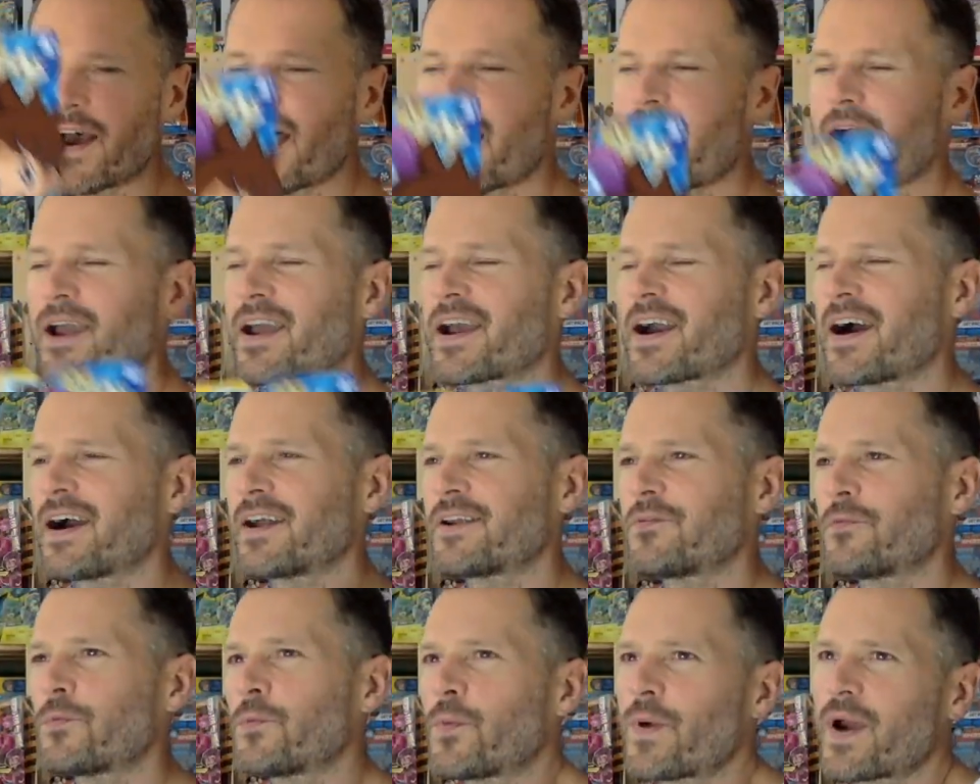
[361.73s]
I
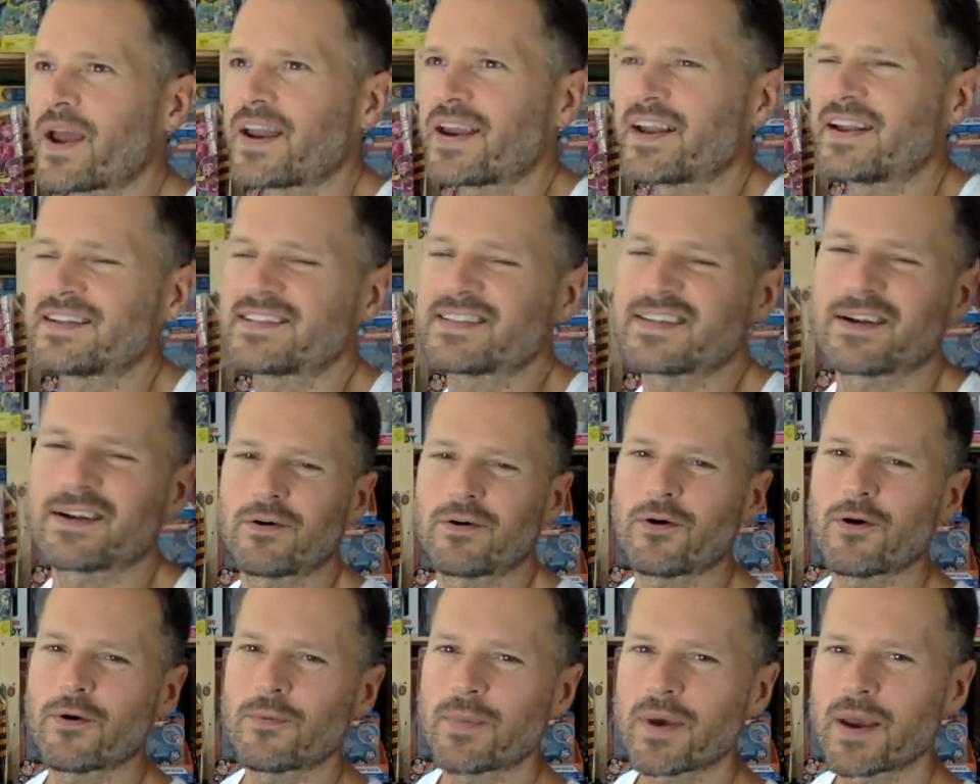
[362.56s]
kind of waited and
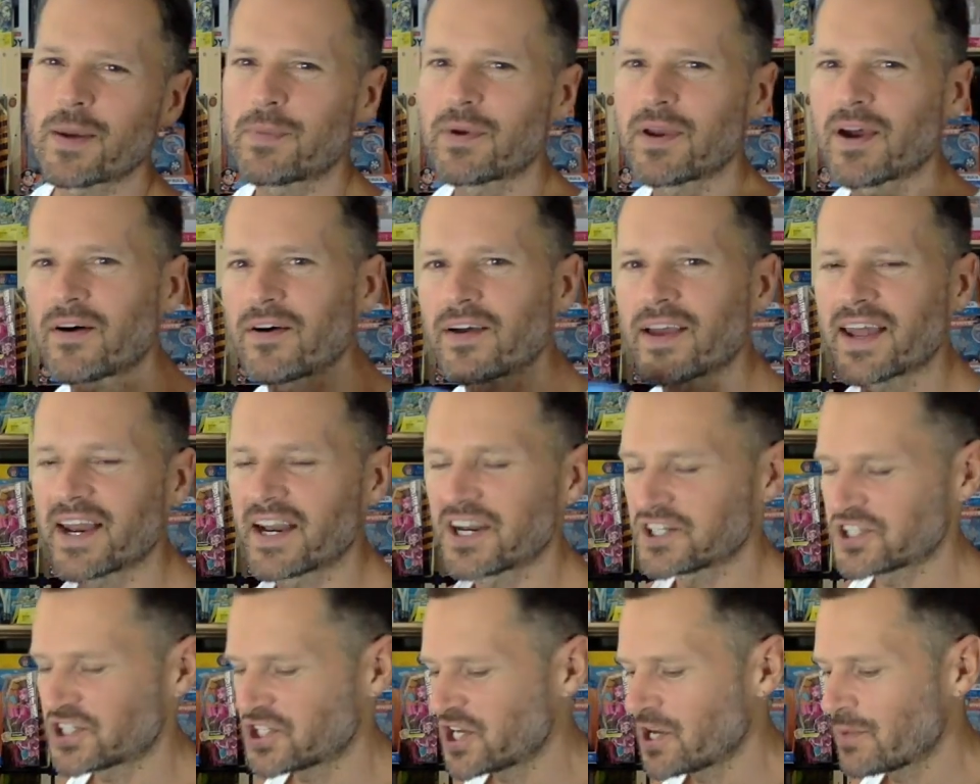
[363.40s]
oh, maybe I'll get
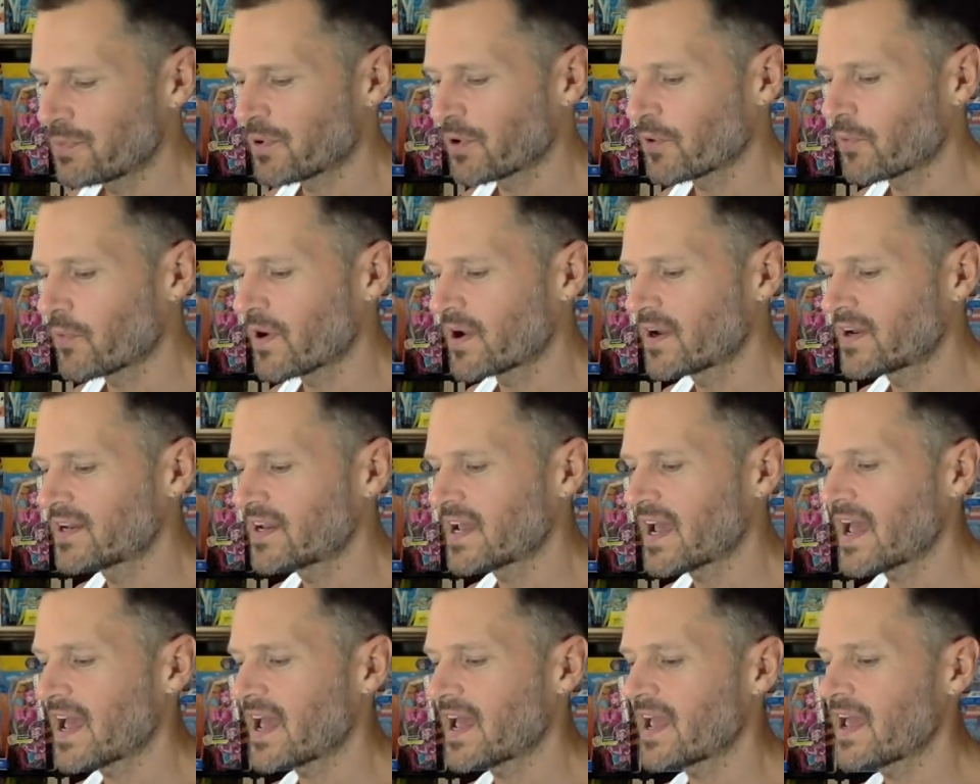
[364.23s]
it cheaper one
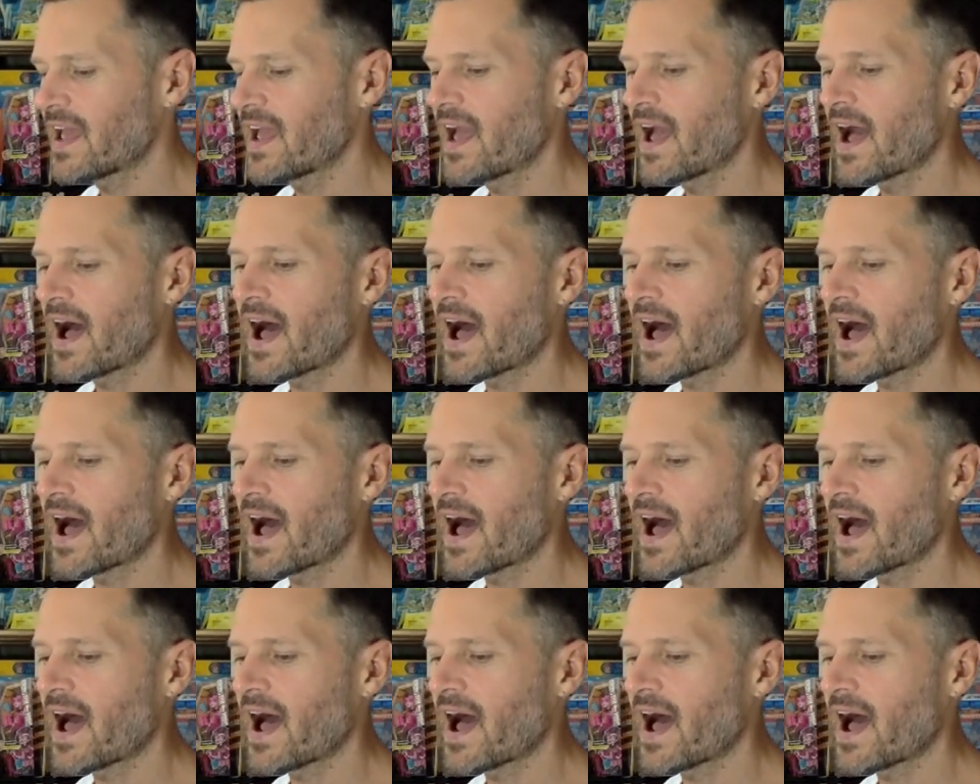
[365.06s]
day.